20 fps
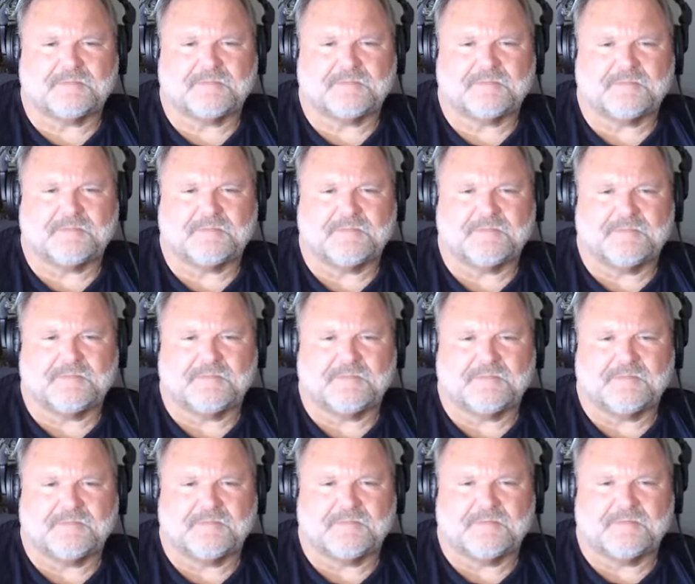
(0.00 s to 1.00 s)

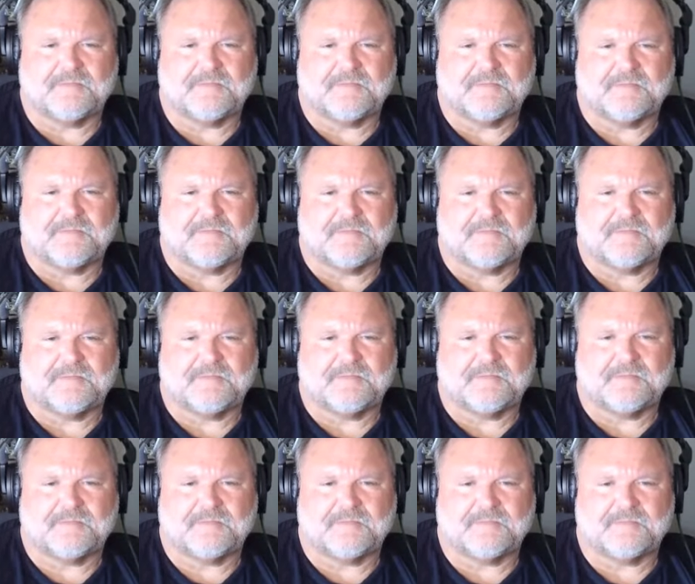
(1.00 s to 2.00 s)

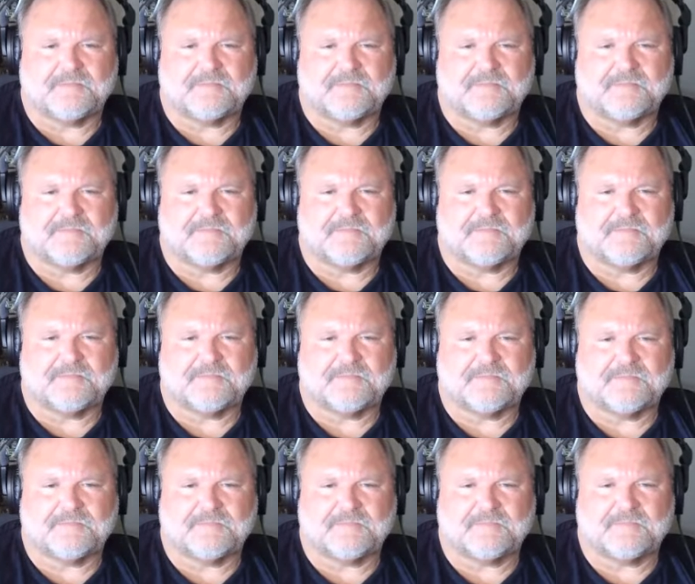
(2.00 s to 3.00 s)

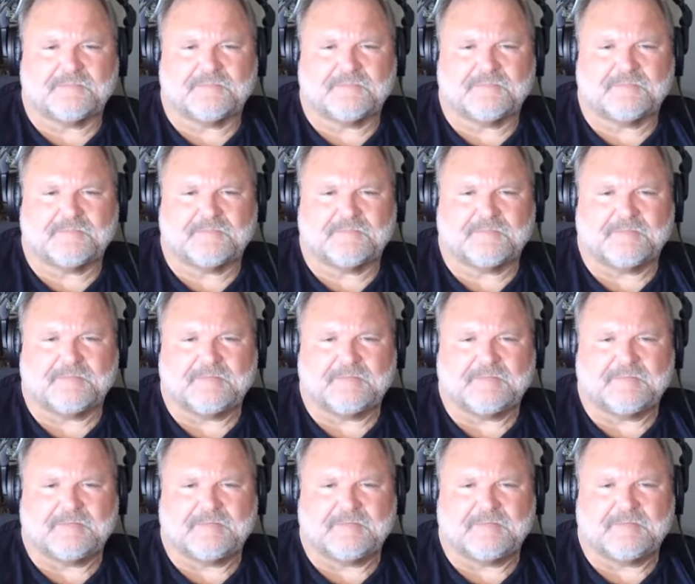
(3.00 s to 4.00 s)

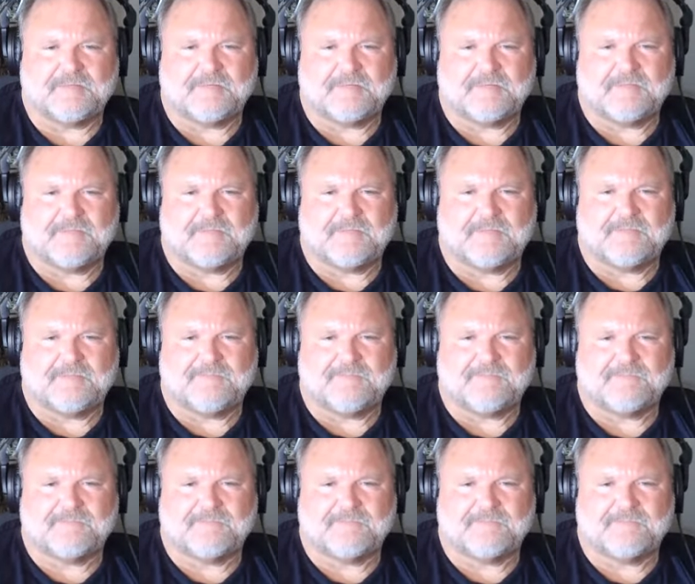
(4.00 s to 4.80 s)
(silent)